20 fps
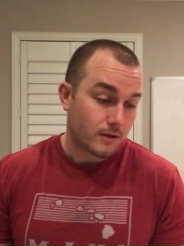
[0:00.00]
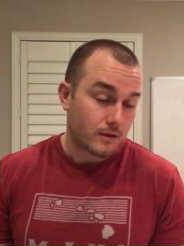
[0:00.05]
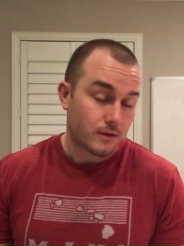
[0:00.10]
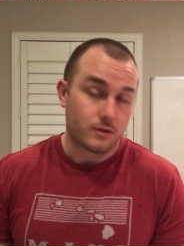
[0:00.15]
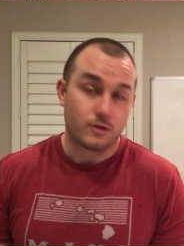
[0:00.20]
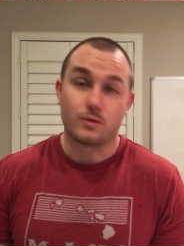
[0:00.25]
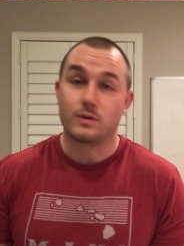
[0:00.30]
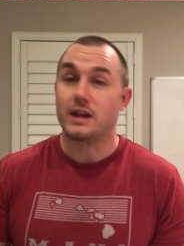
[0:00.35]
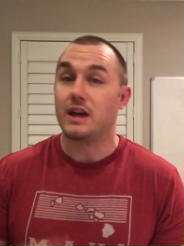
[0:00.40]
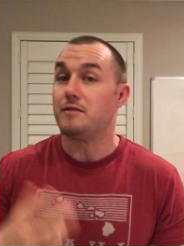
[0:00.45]

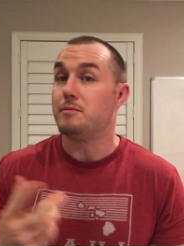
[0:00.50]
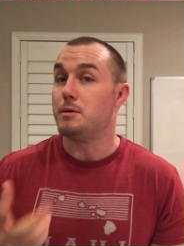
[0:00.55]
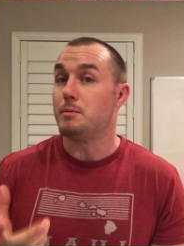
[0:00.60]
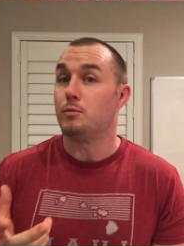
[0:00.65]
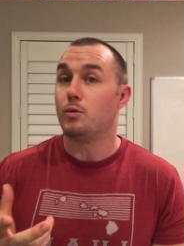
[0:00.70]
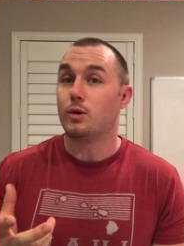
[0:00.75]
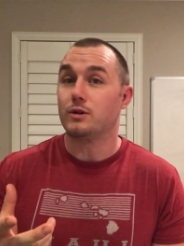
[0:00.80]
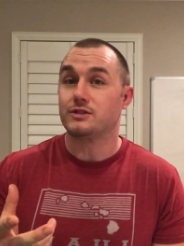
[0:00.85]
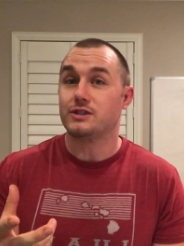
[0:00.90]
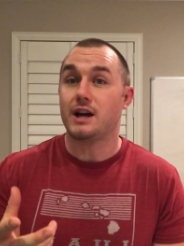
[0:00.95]
So it gave me
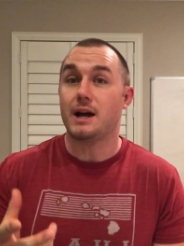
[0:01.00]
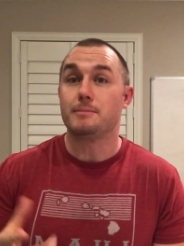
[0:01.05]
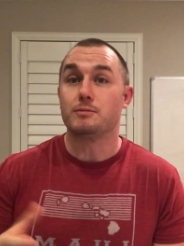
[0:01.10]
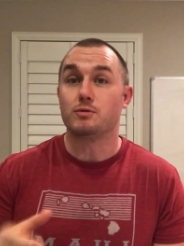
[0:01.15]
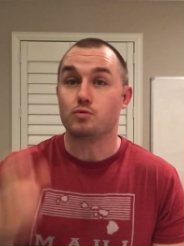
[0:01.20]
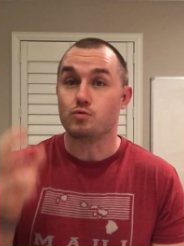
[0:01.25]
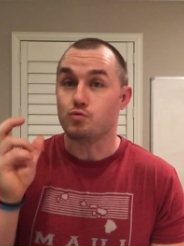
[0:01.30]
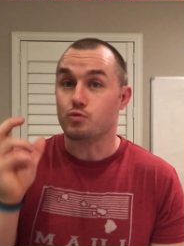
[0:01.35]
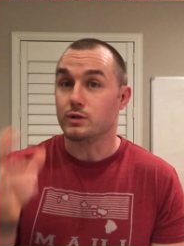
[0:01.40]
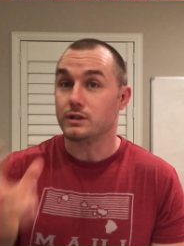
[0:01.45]
more time to
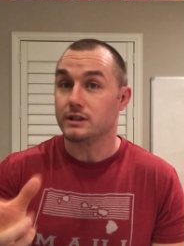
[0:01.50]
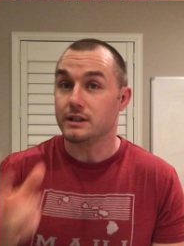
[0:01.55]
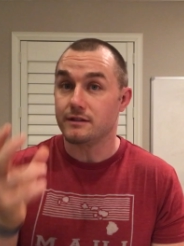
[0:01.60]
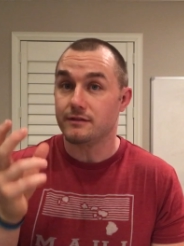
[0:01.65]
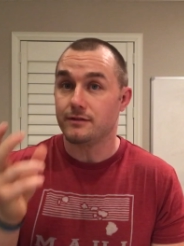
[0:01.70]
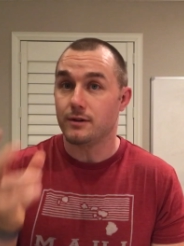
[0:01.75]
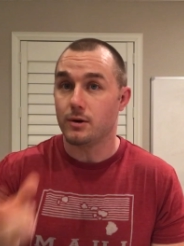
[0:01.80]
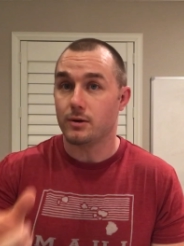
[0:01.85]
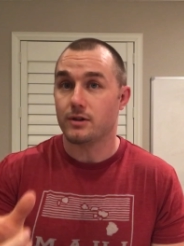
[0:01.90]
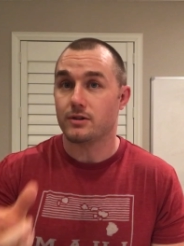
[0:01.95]
really
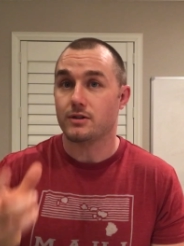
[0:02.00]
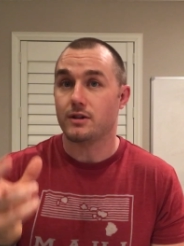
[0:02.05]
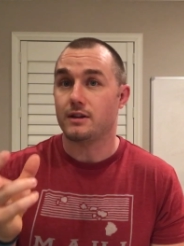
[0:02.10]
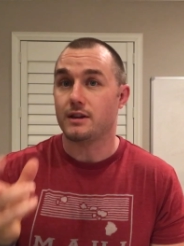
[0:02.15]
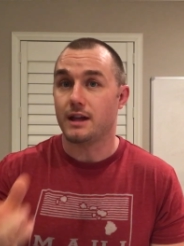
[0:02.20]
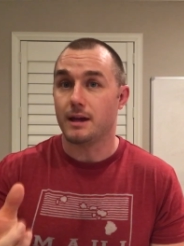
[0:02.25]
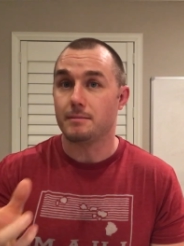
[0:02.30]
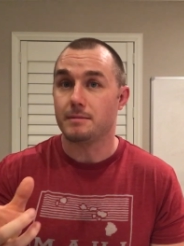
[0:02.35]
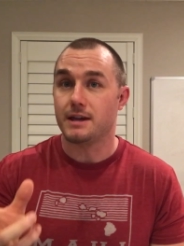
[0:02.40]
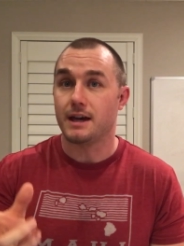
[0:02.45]
focus on the
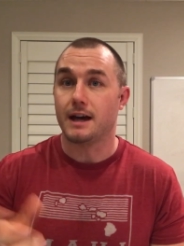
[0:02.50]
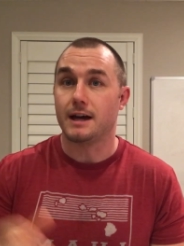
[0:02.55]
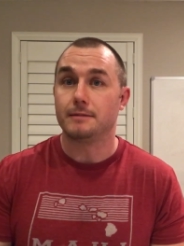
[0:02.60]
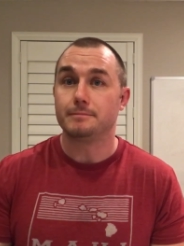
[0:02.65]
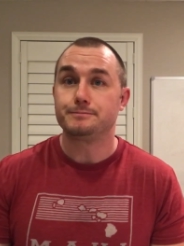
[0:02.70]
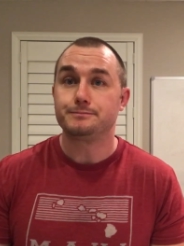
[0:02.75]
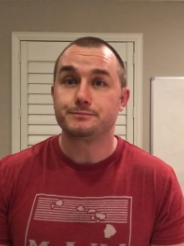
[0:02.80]
MCAT.